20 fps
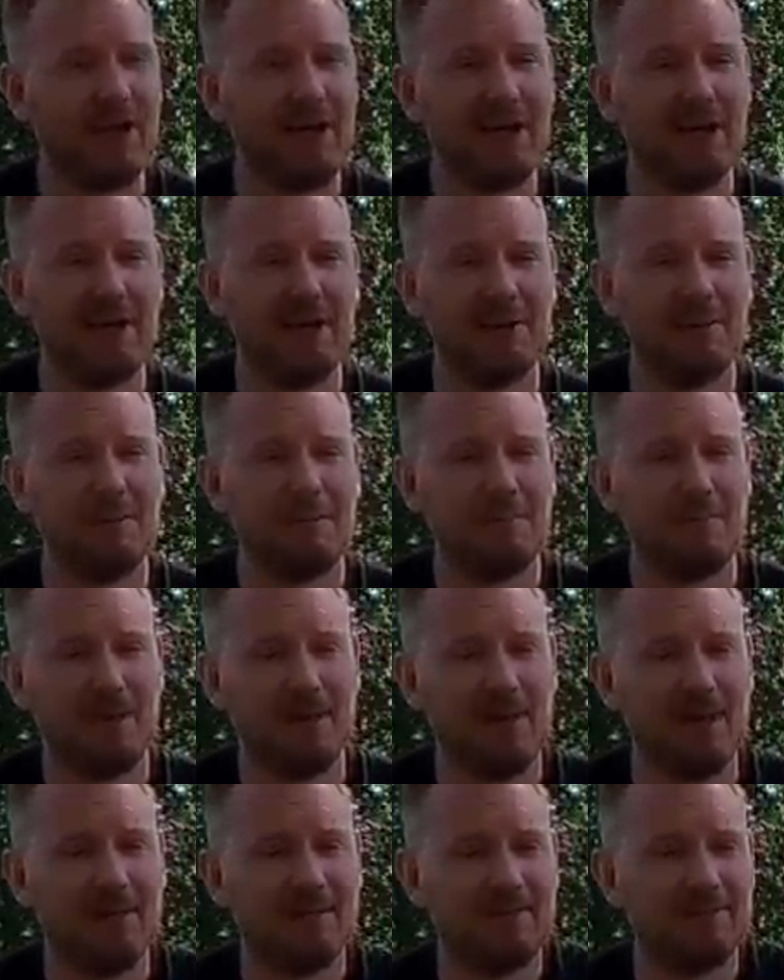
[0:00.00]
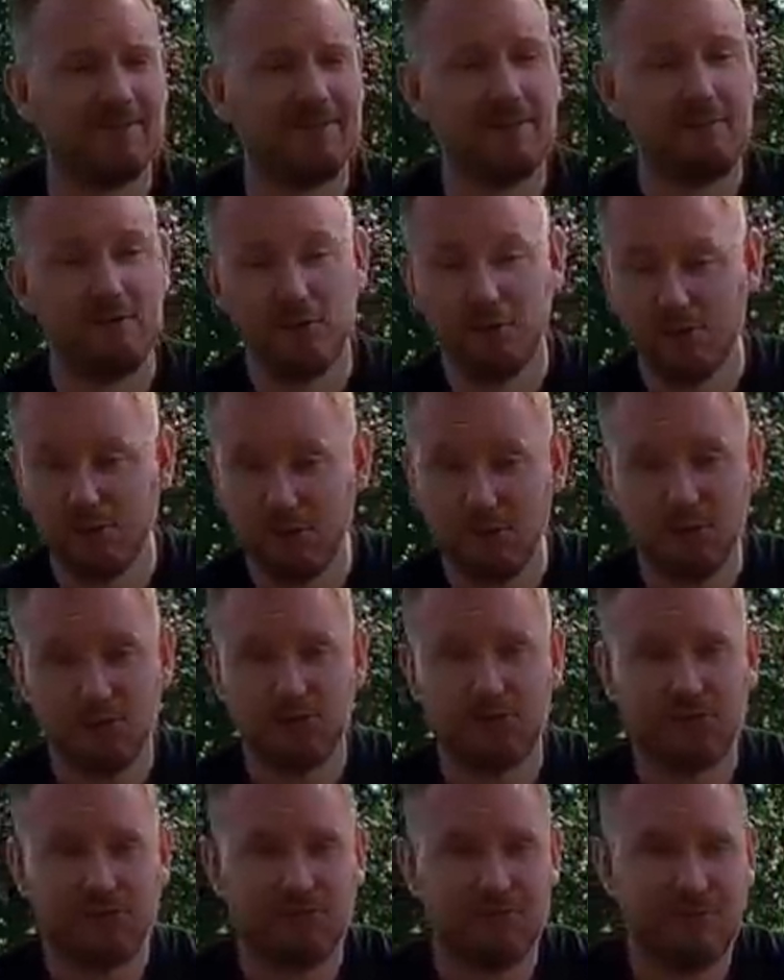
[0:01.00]
And if you're
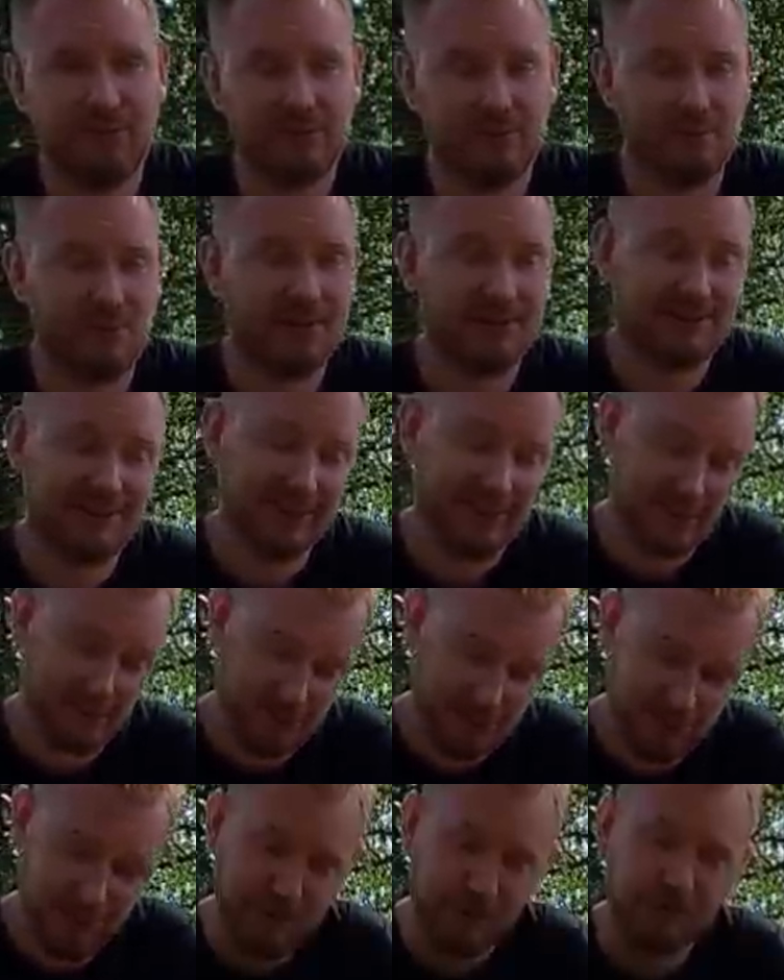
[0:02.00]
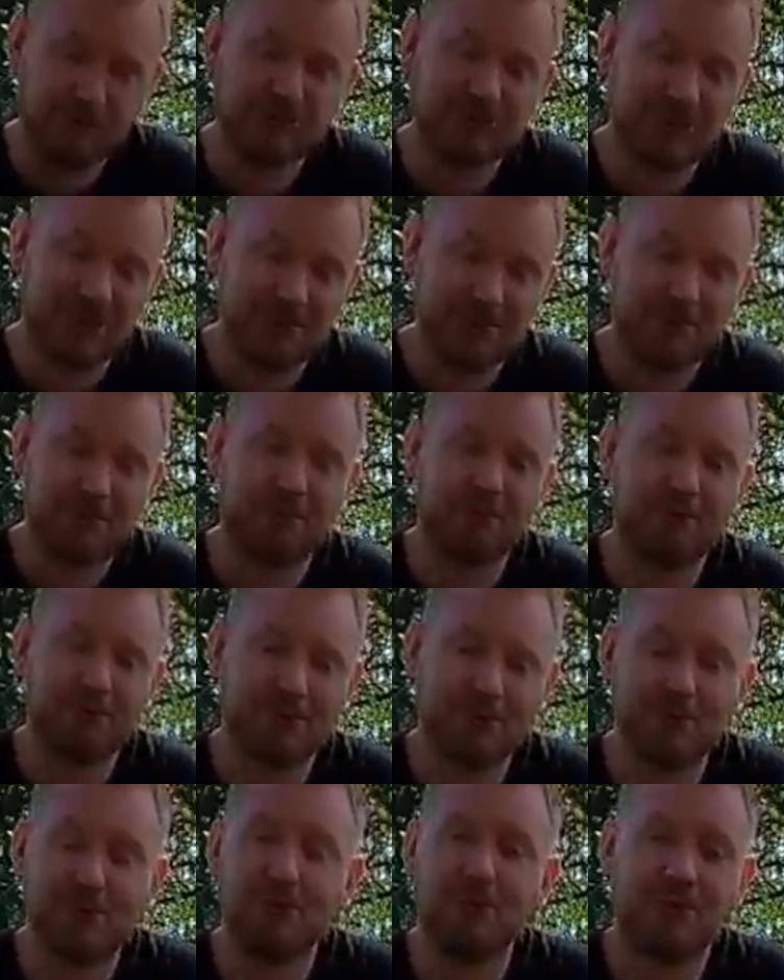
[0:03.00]
not, it might take a long time before
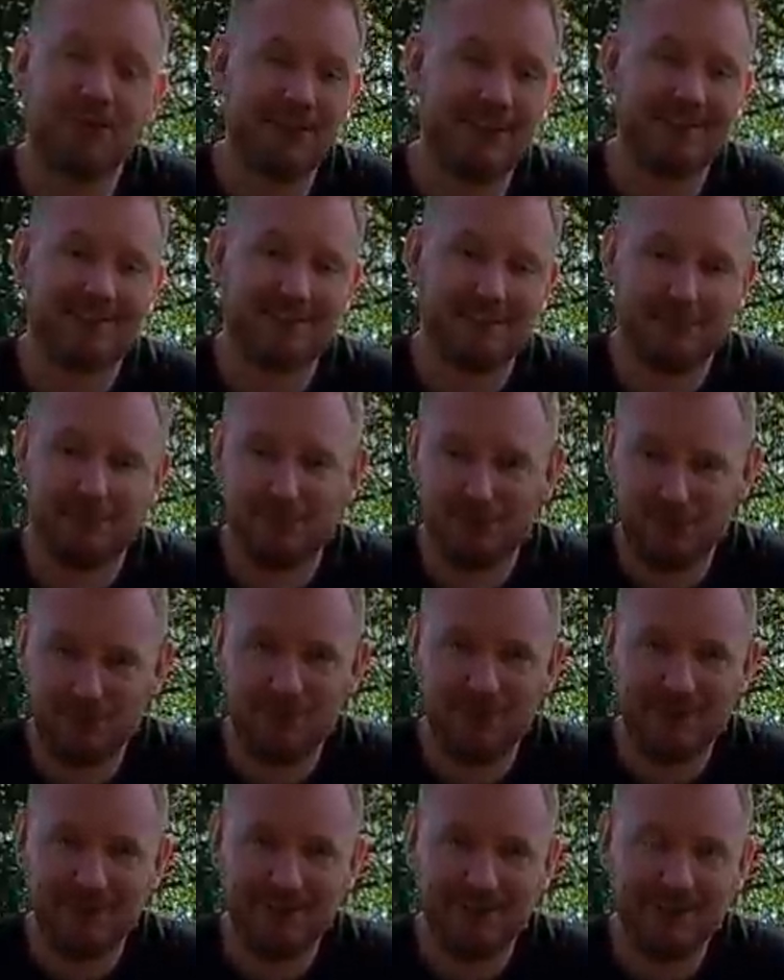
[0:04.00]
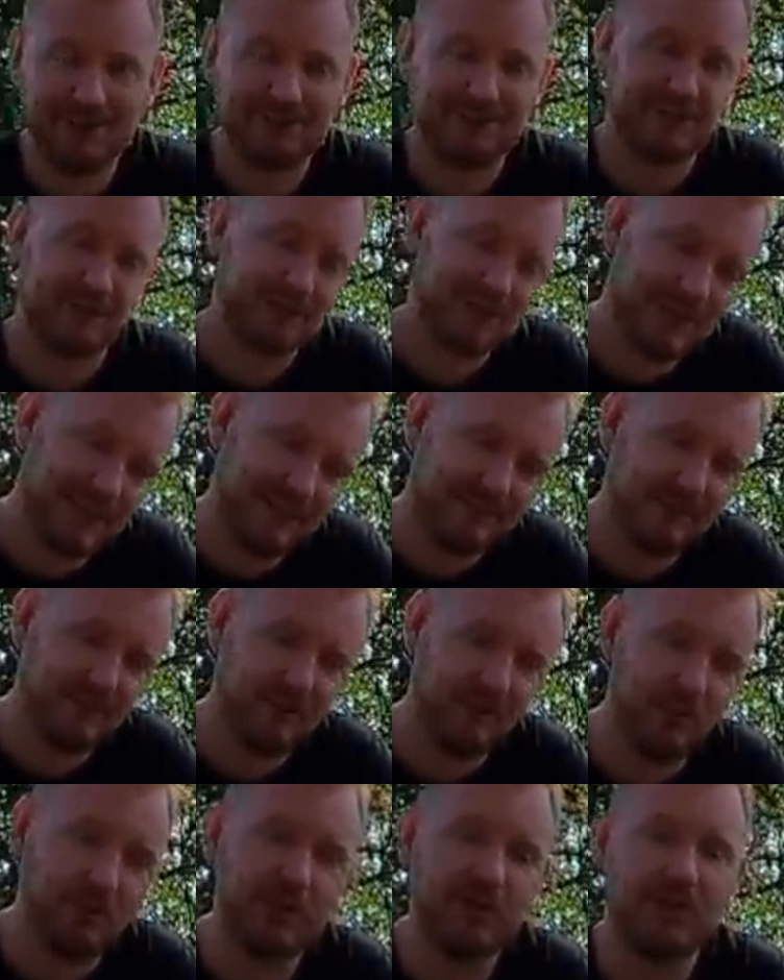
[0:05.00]
you can go and get something to eat again. So take
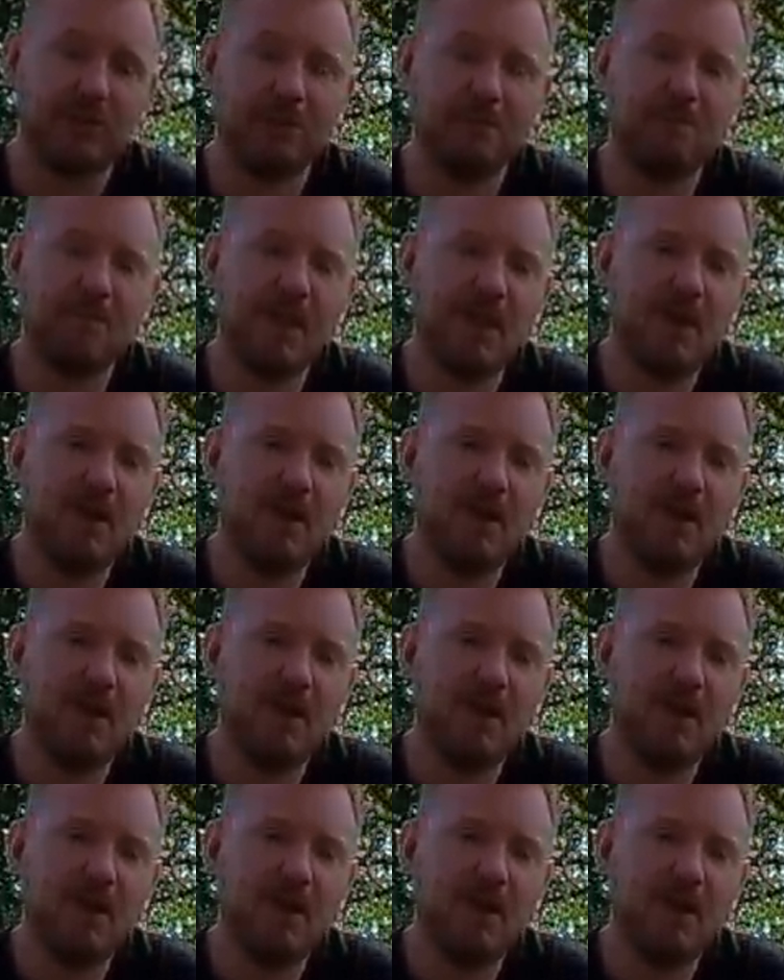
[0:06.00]
something with you.